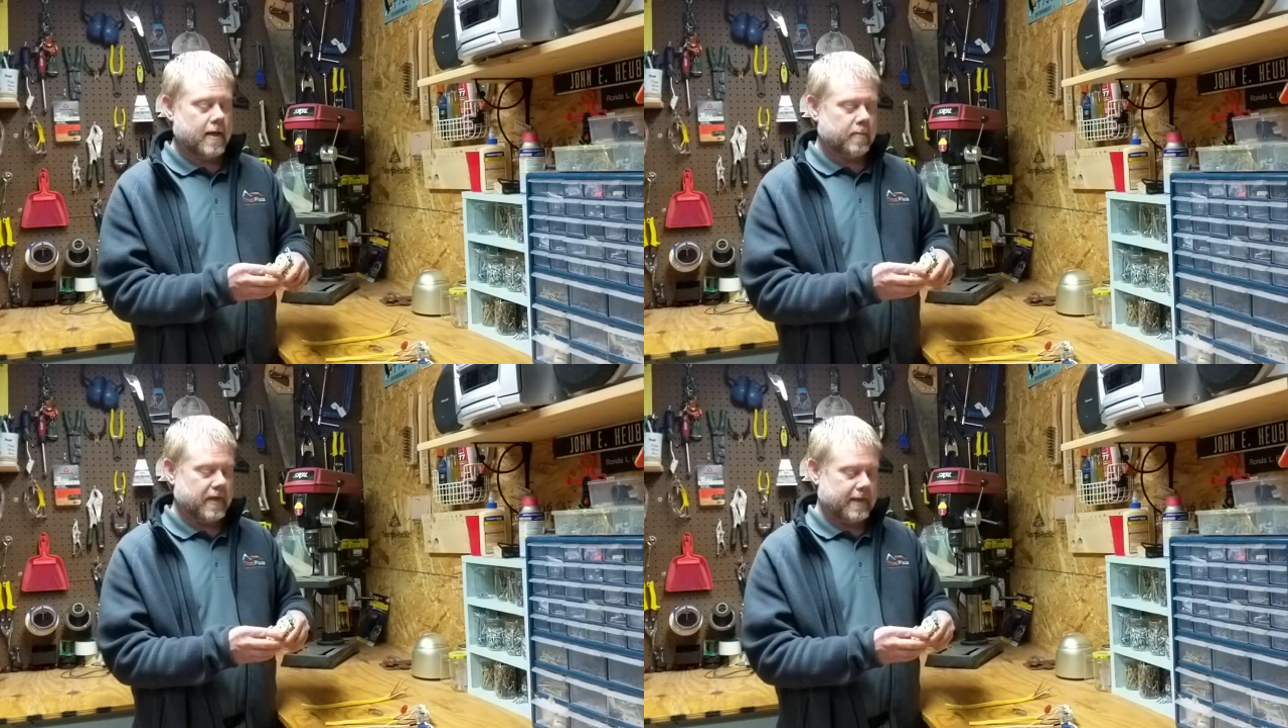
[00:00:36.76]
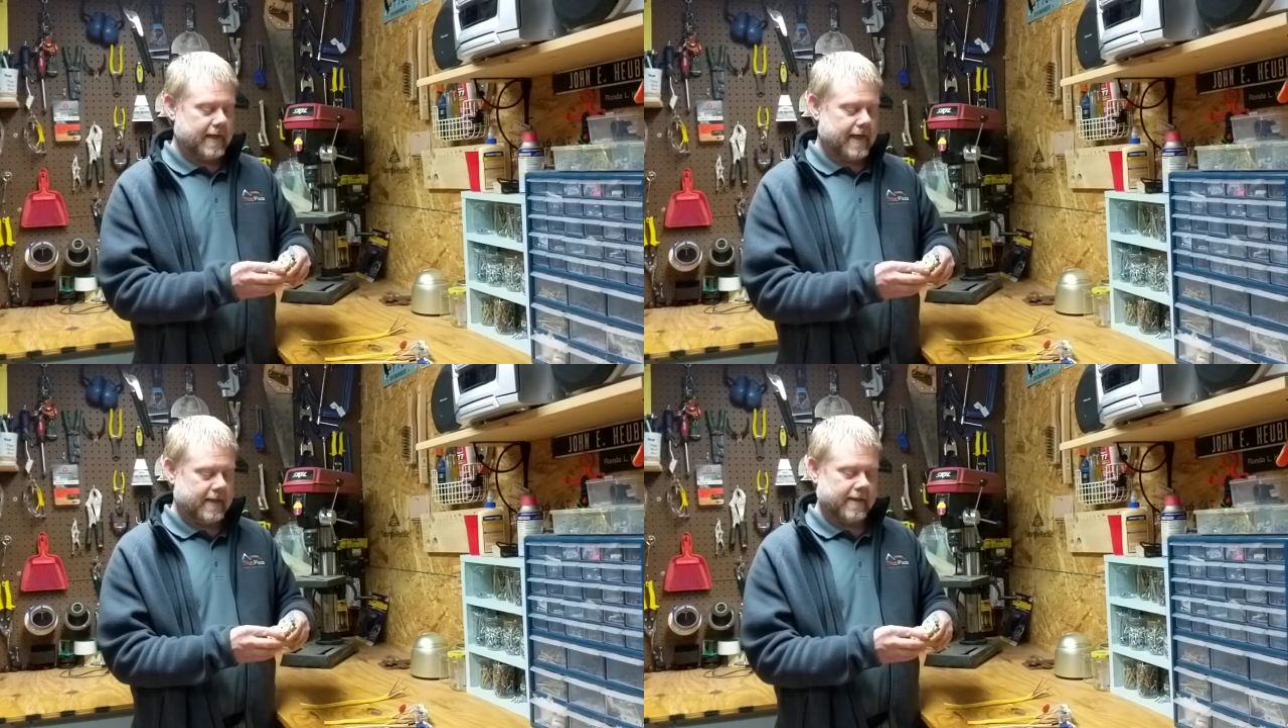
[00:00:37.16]
But
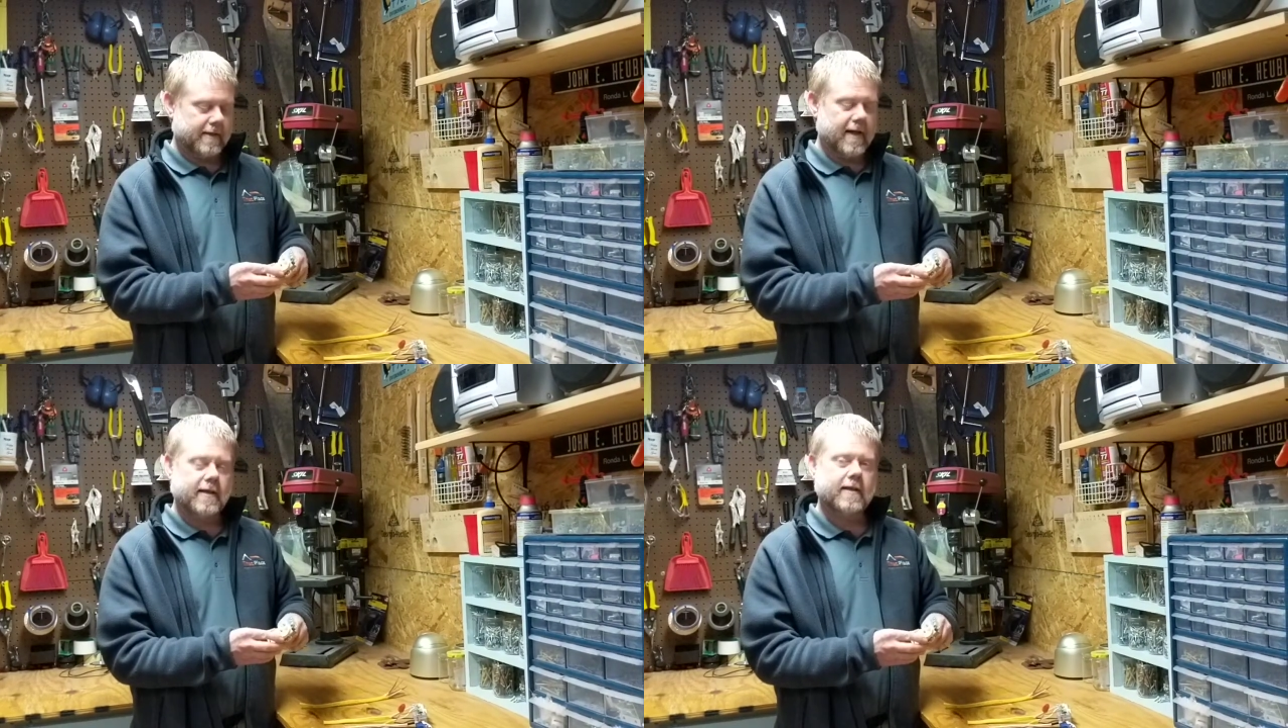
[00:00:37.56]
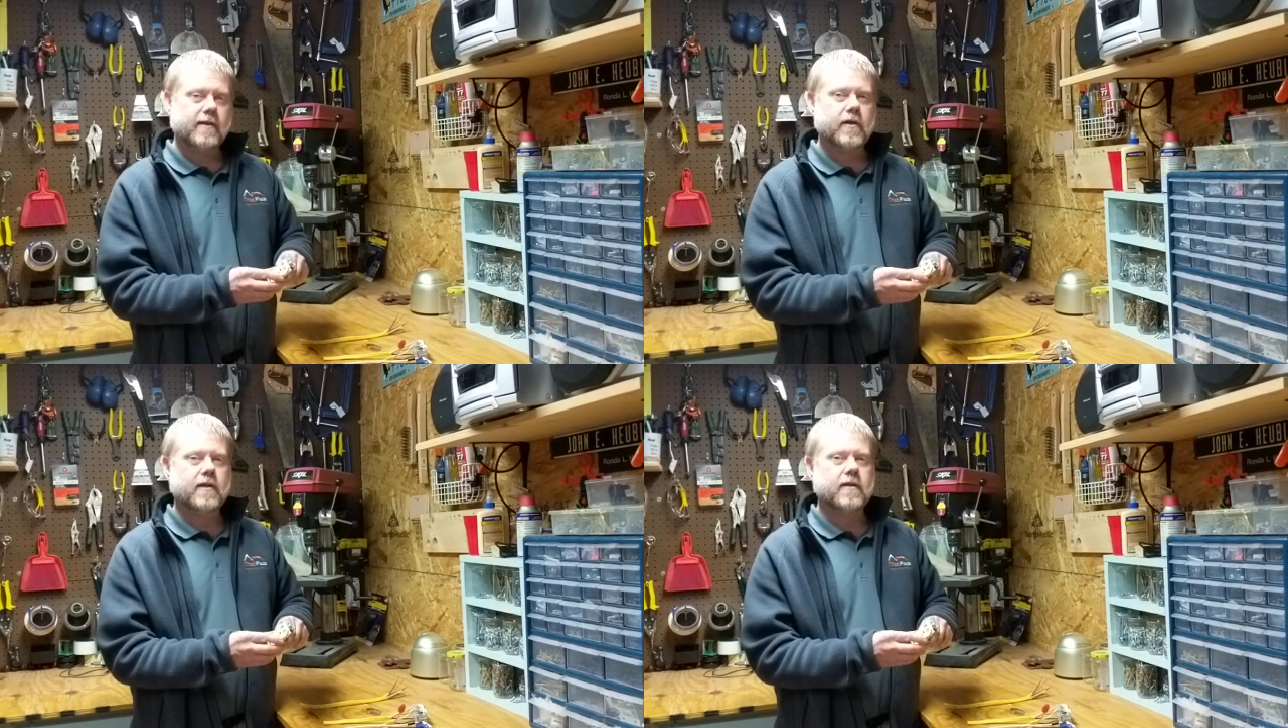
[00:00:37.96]
today this is not an
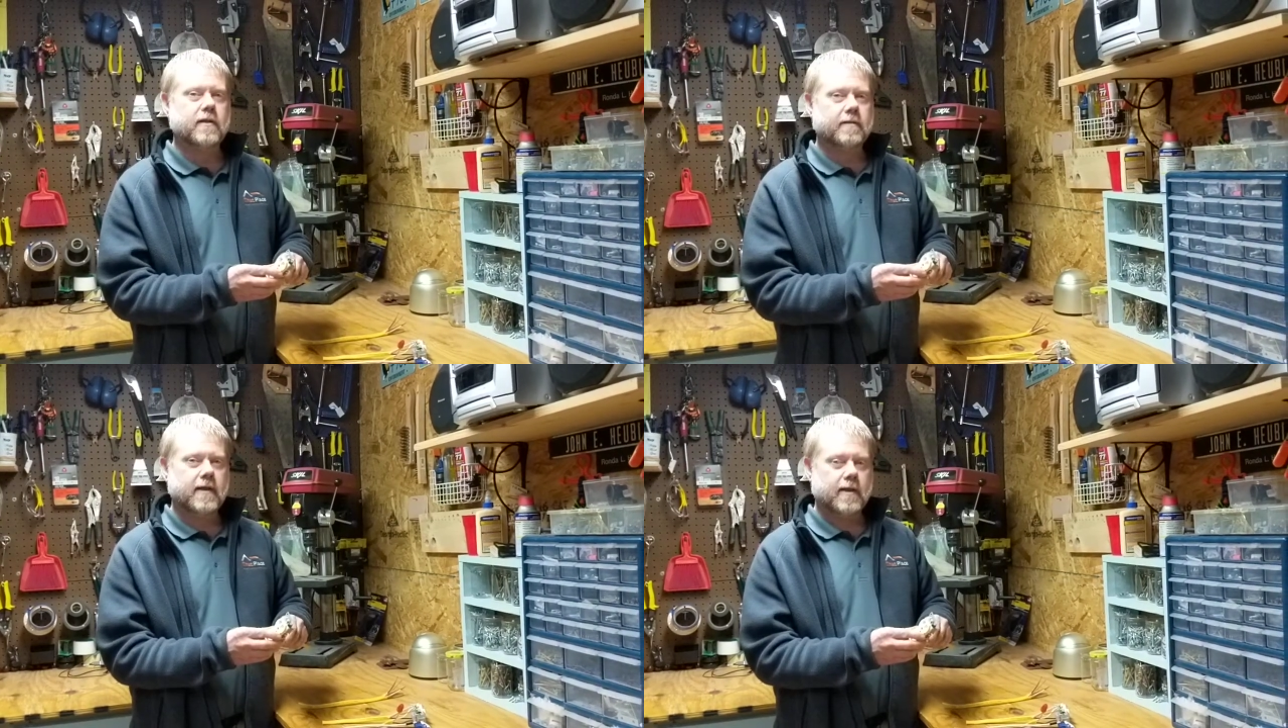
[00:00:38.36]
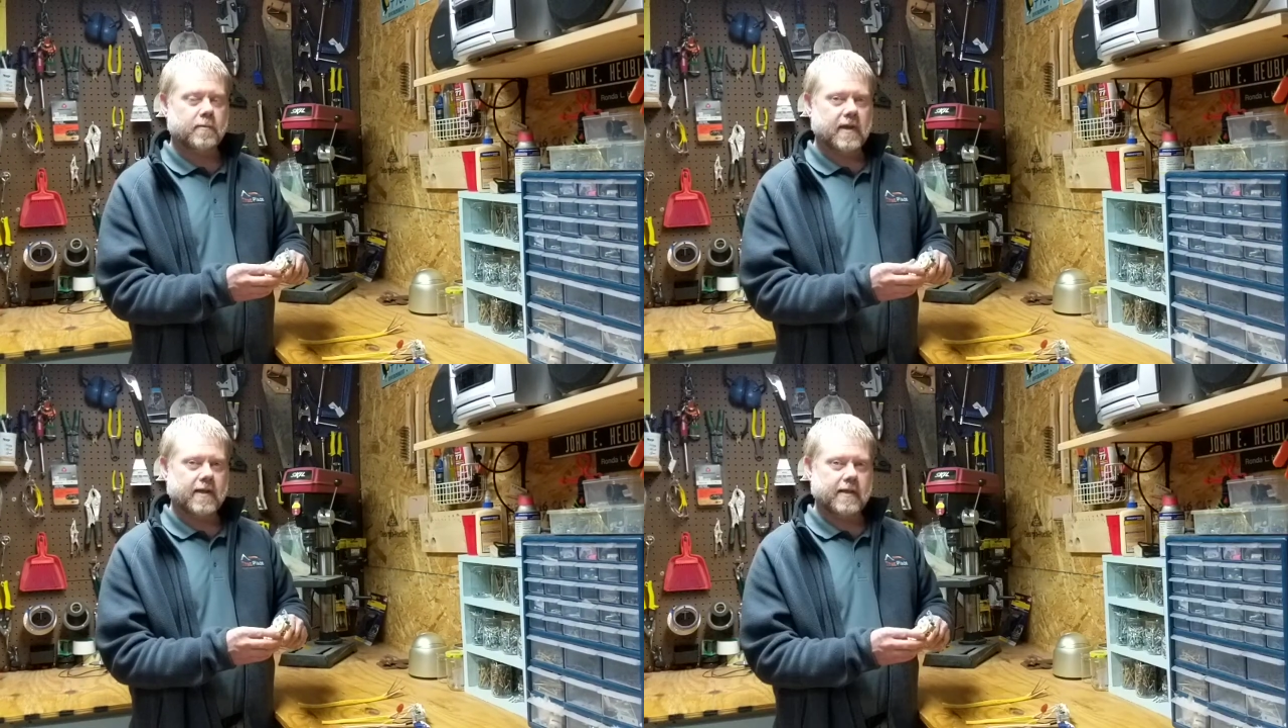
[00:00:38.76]
instructional video,
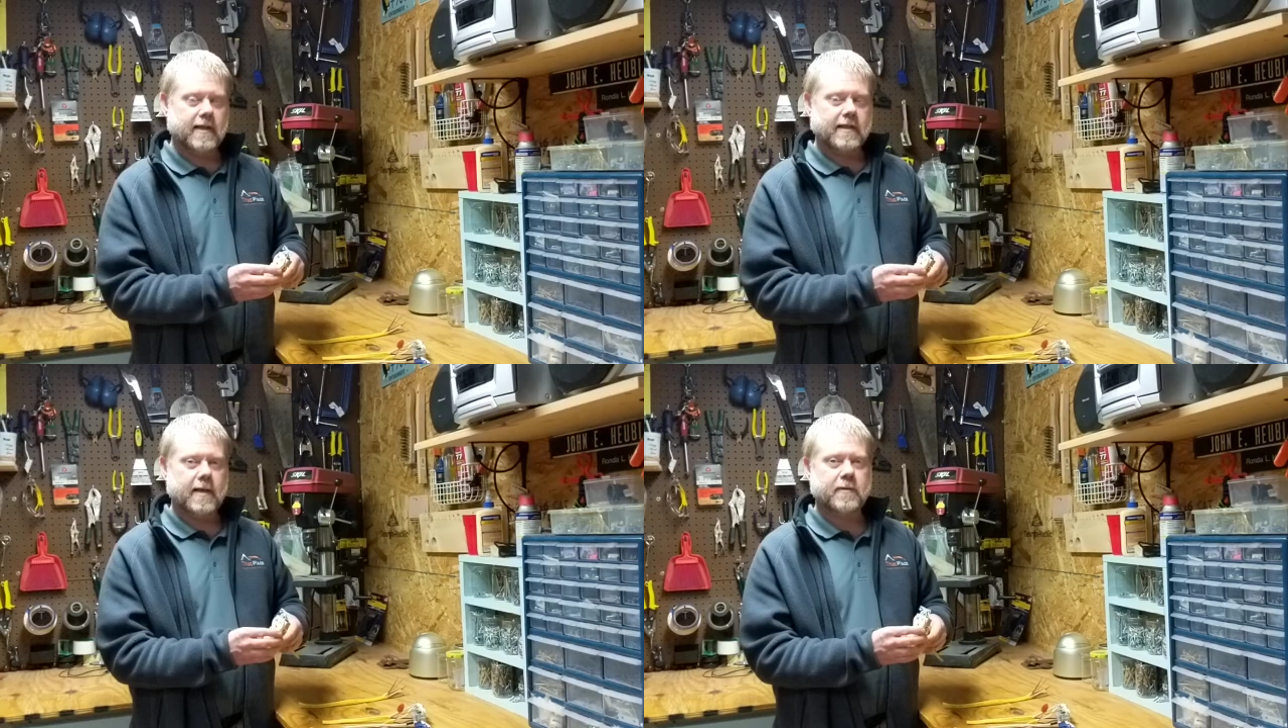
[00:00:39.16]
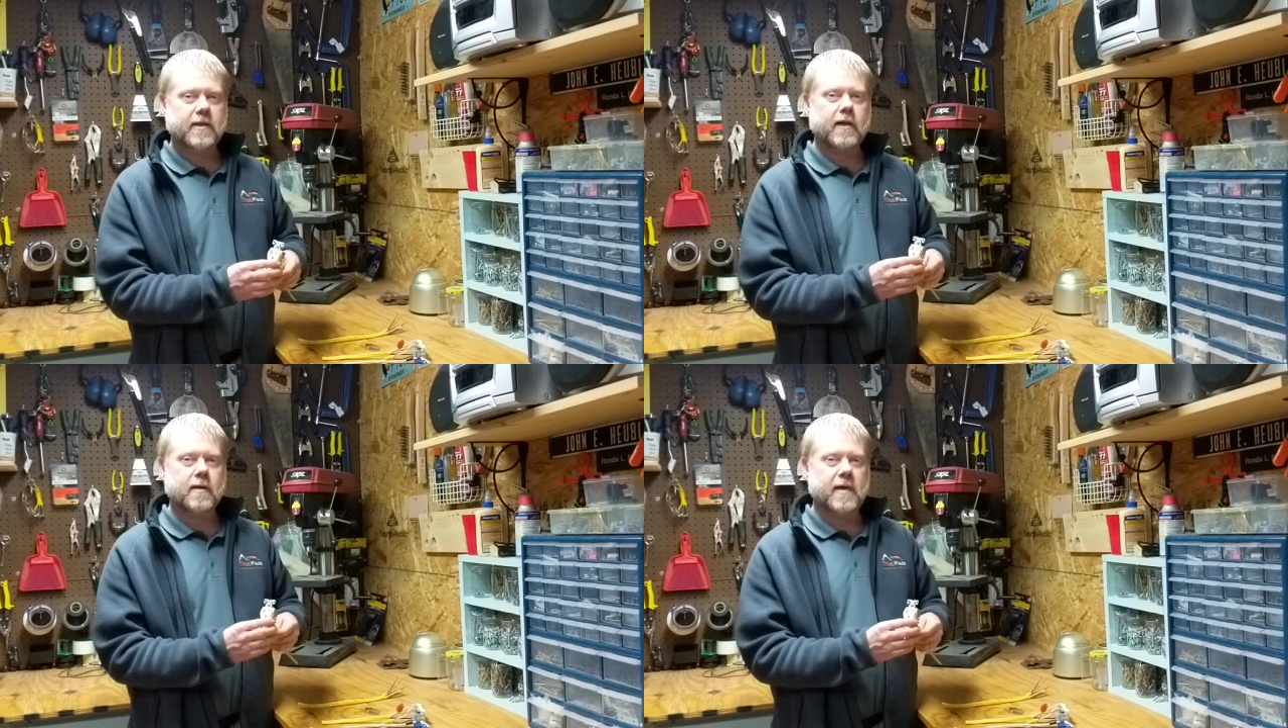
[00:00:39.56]
because anytime we
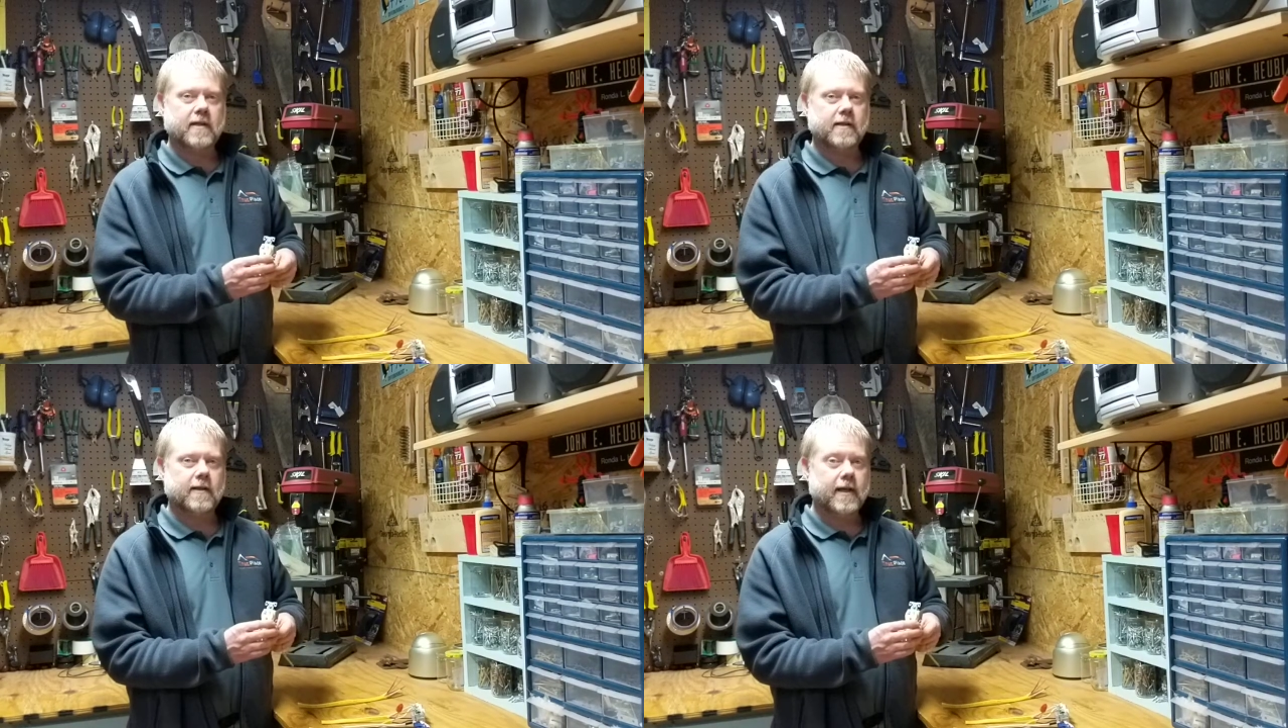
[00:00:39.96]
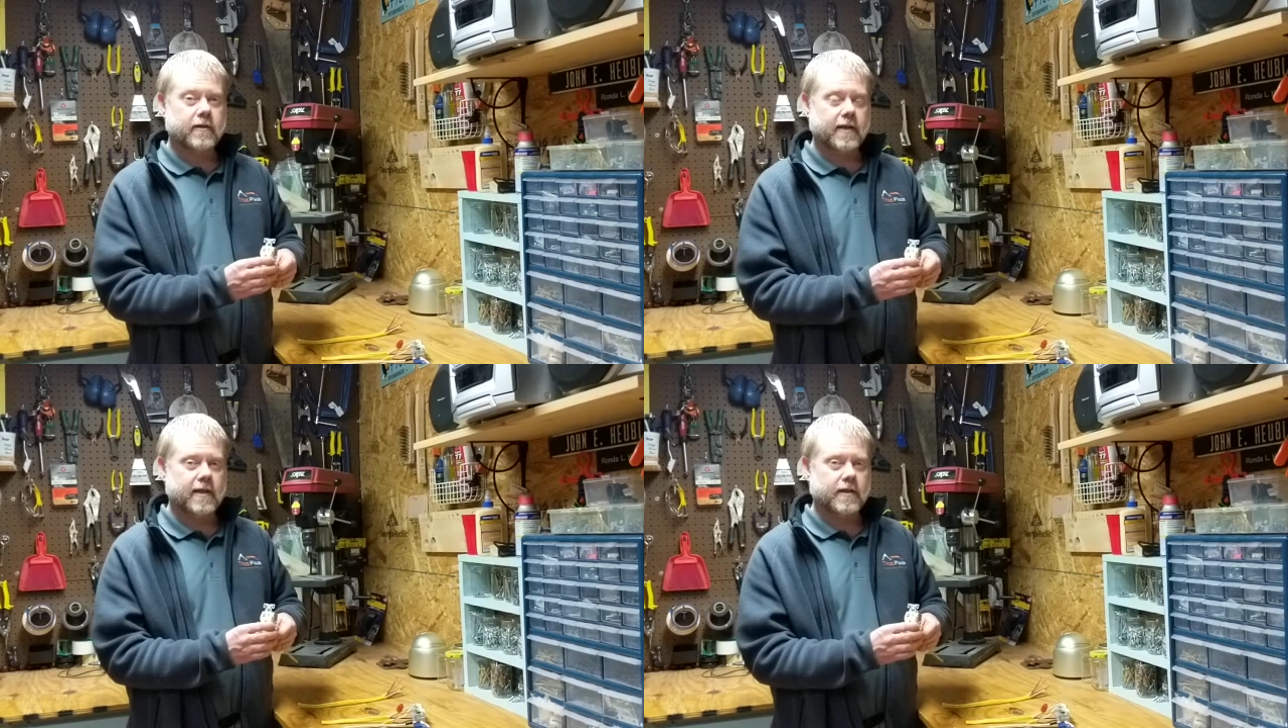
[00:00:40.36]
talk about an
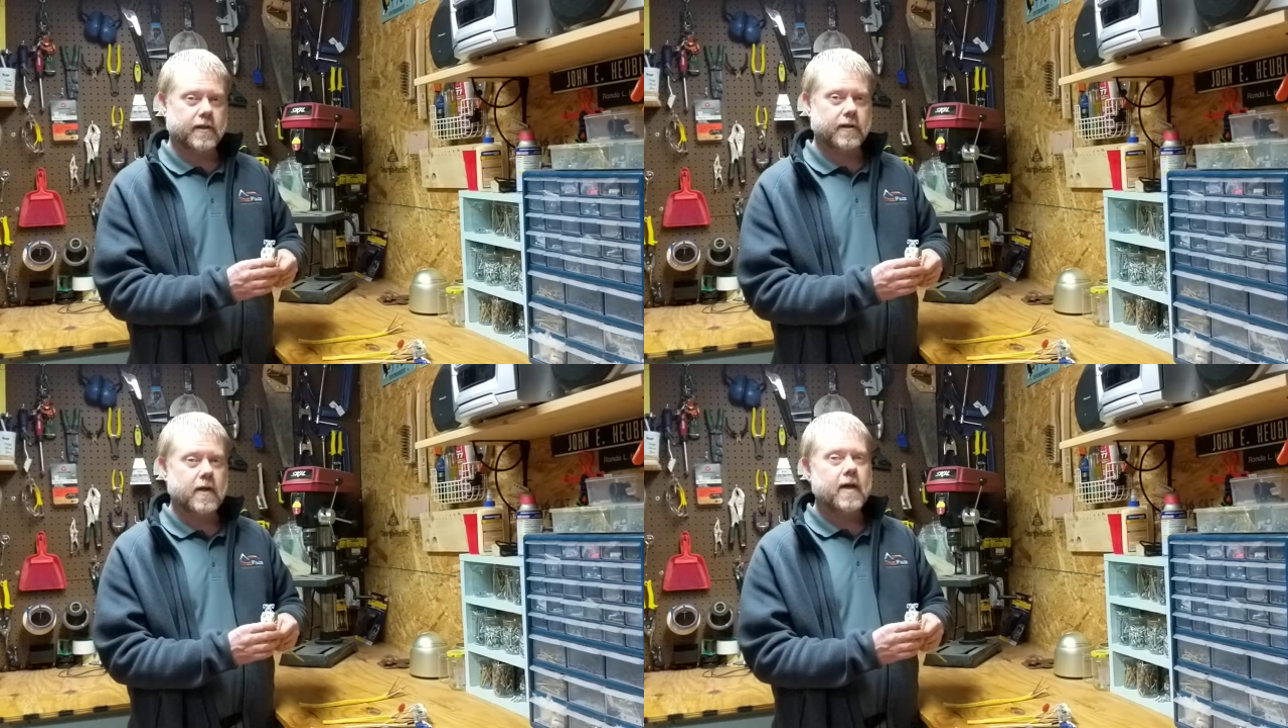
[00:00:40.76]
electric issue,